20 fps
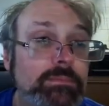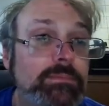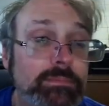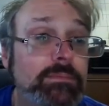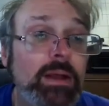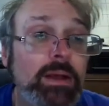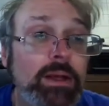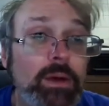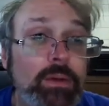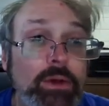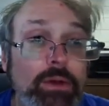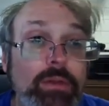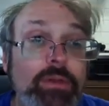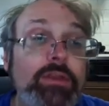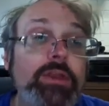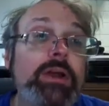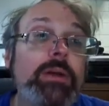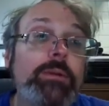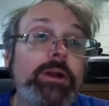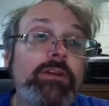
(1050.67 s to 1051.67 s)
Now, another thing
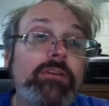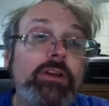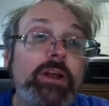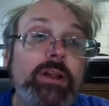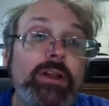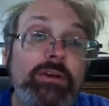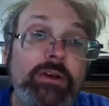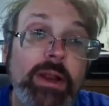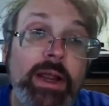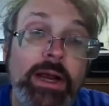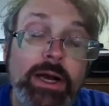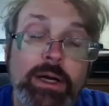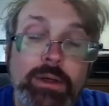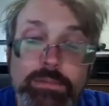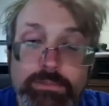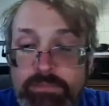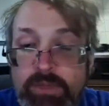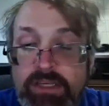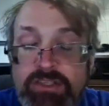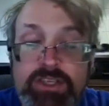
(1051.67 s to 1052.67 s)
I'm going to tell it now
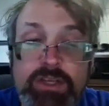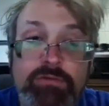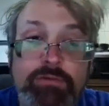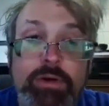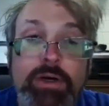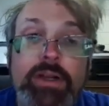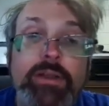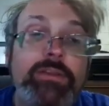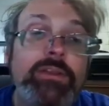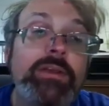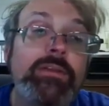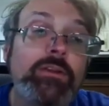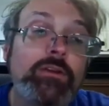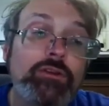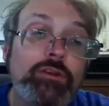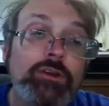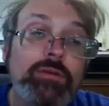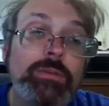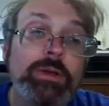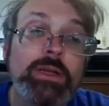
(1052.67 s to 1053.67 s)
is that for anything that
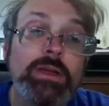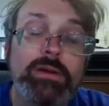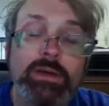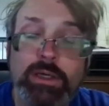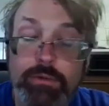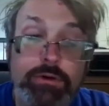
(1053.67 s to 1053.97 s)
should be